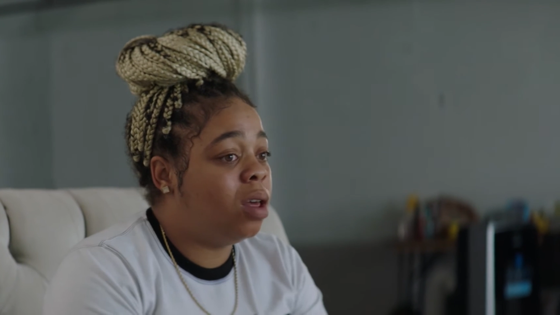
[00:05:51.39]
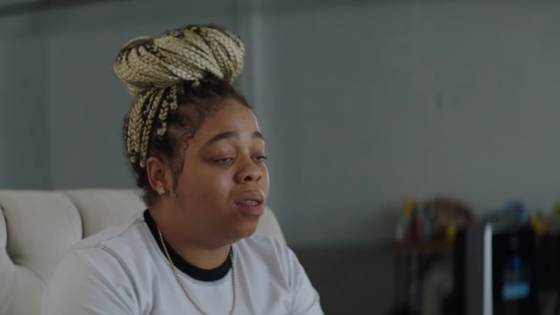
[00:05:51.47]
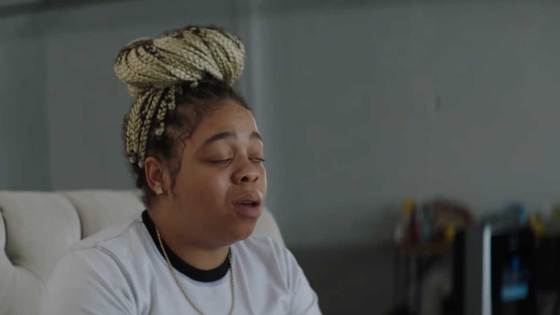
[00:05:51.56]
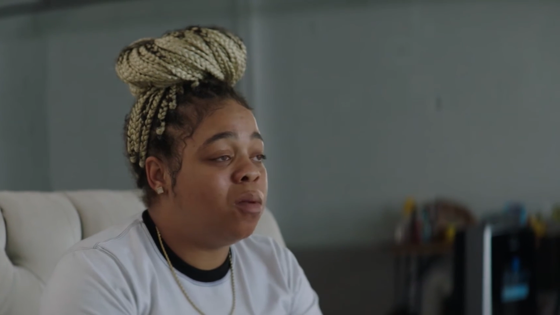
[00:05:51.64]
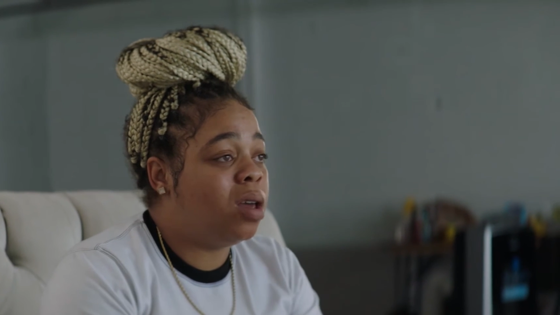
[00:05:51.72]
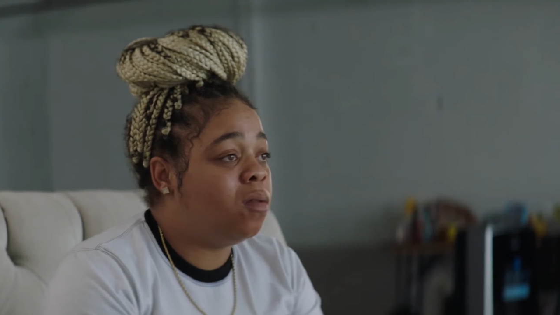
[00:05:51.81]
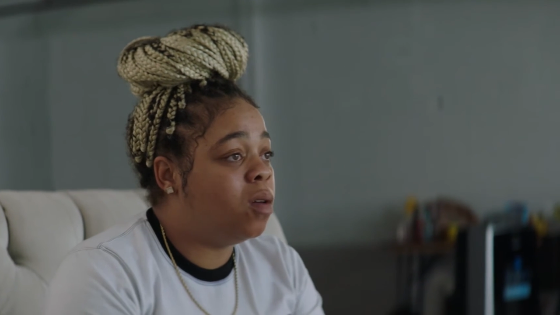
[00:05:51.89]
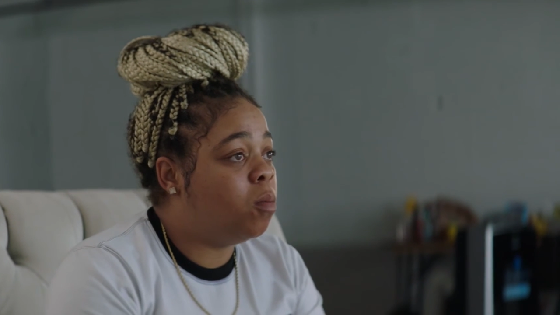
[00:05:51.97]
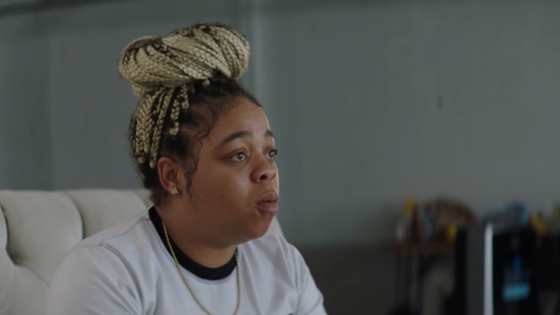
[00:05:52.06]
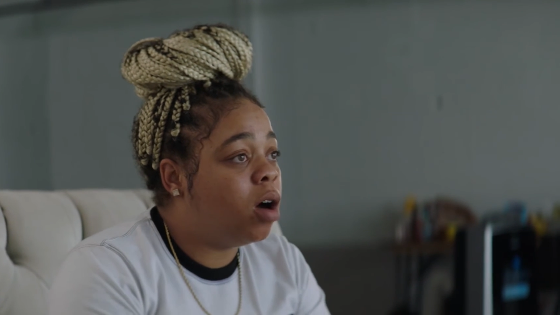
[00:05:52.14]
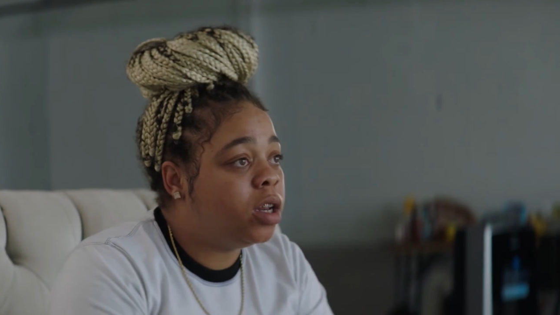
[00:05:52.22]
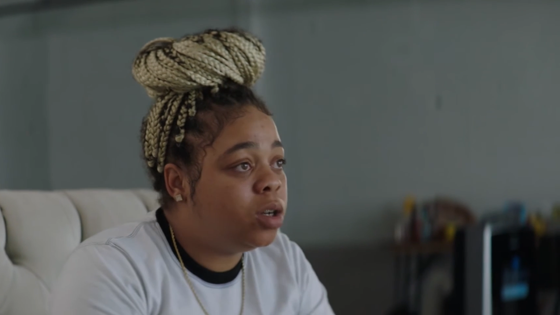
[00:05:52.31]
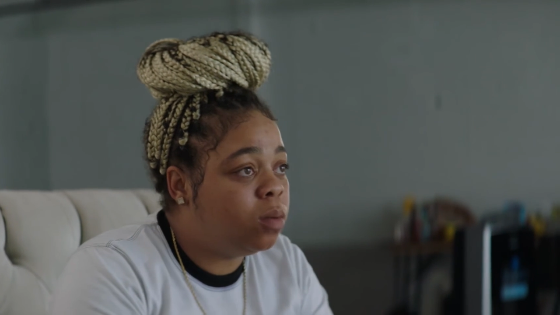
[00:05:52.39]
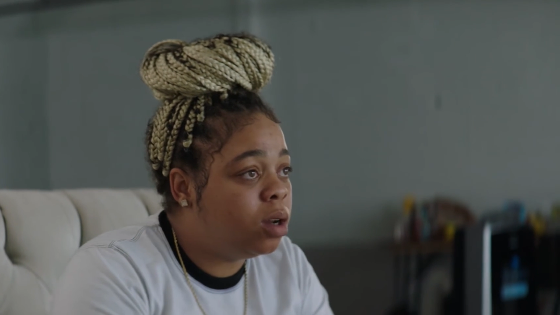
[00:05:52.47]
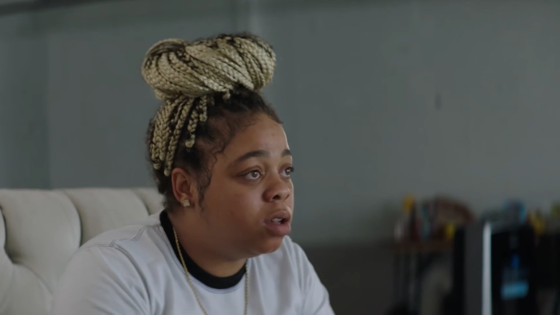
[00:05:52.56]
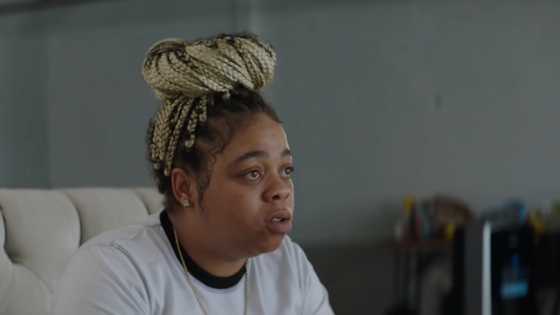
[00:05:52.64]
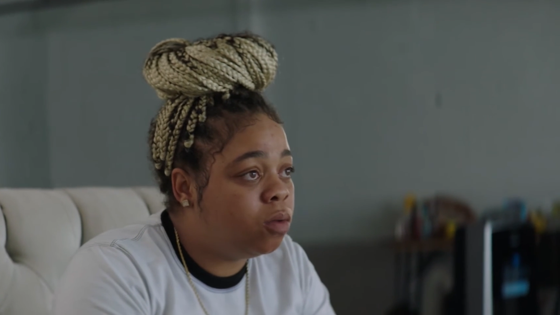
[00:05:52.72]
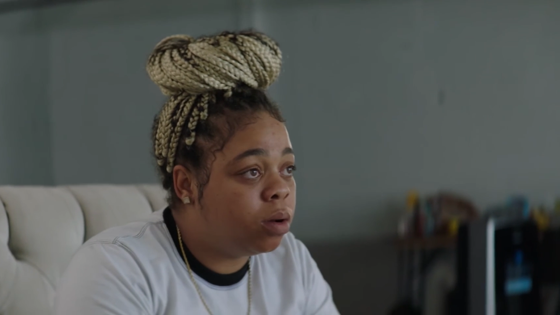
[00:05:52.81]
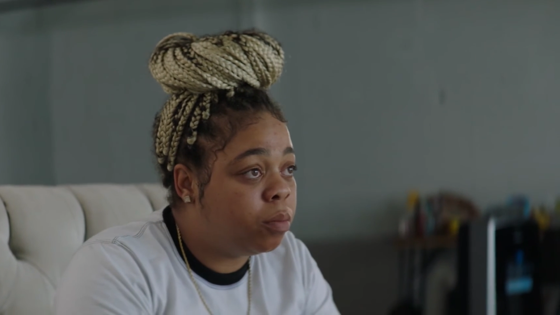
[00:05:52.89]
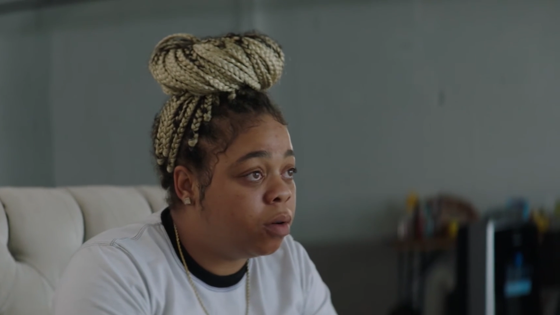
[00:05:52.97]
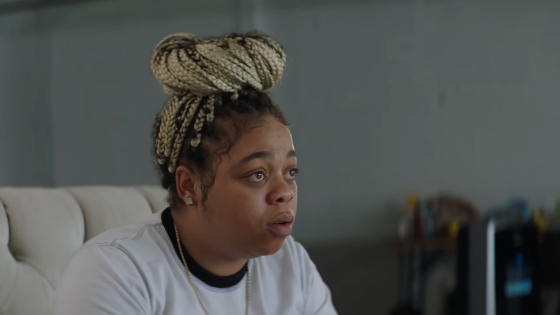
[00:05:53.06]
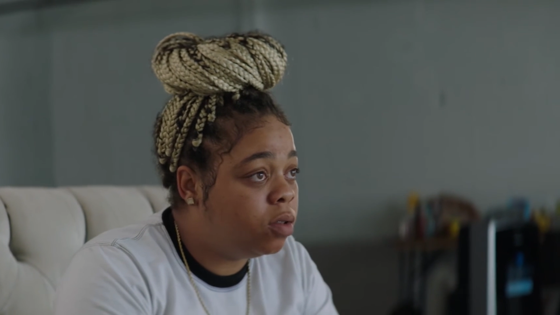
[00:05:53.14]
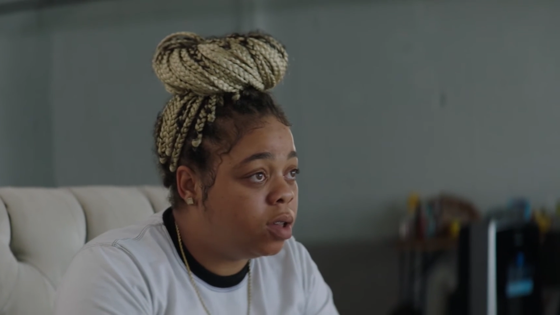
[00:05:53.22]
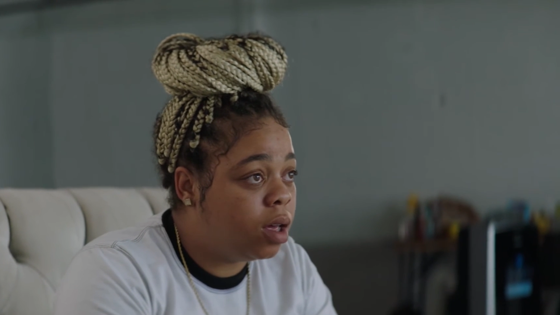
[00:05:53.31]
They would even march with us during
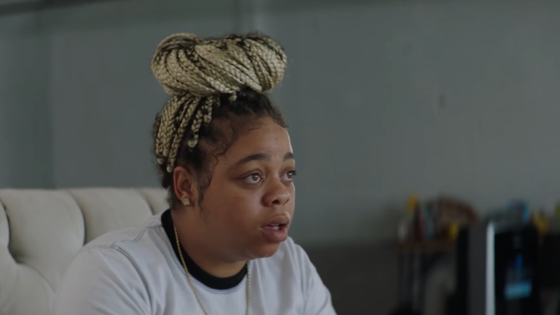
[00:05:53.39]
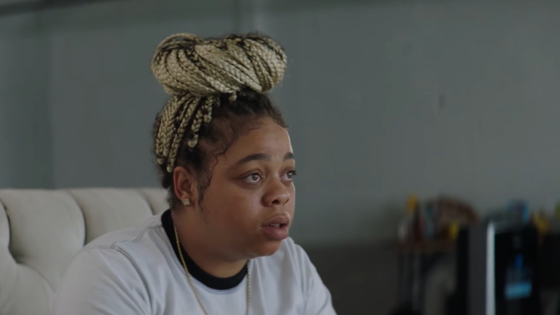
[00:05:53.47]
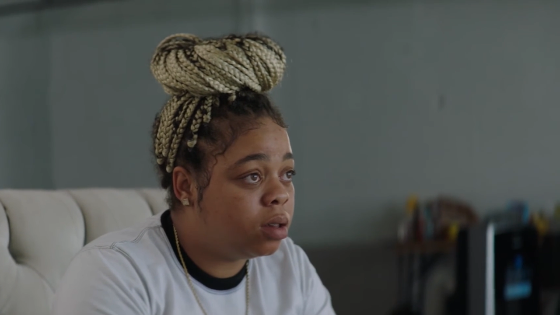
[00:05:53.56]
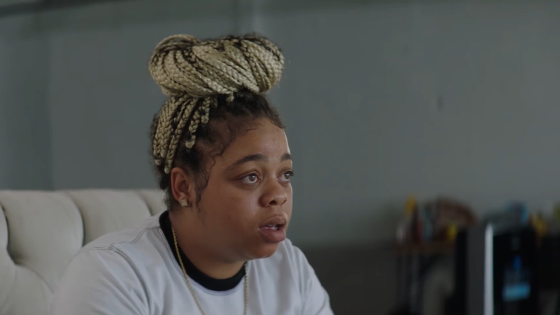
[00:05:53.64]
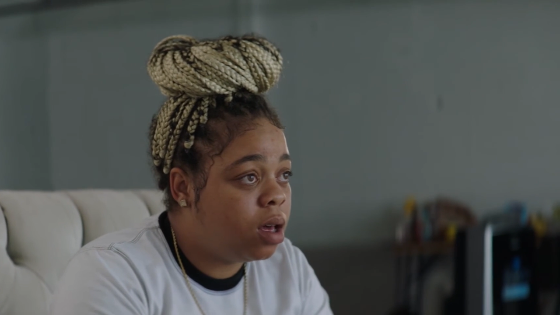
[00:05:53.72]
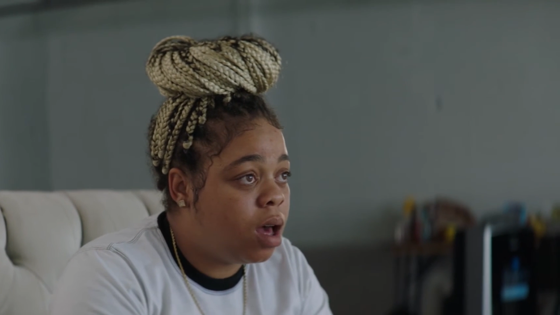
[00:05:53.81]
protests.